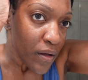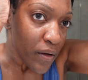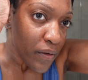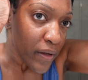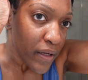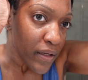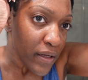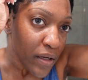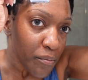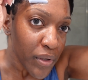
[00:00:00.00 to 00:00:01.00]
Okay,
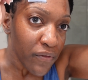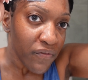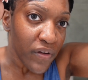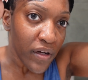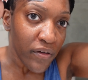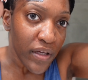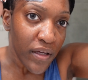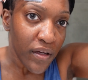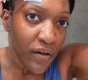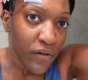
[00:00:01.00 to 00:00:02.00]
now be very
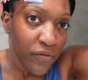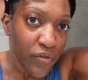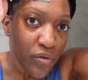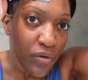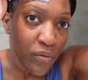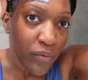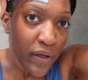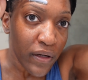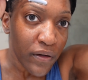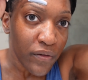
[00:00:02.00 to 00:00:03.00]
careful
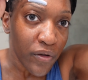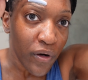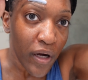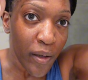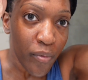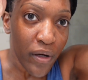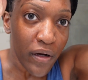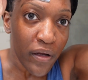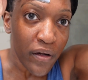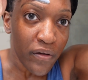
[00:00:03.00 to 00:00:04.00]
around your eyebrow
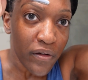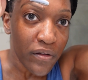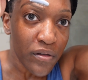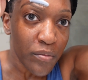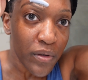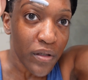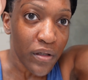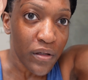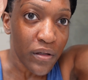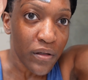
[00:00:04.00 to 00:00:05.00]
areas
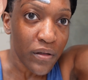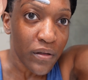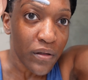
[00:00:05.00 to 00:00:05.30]
because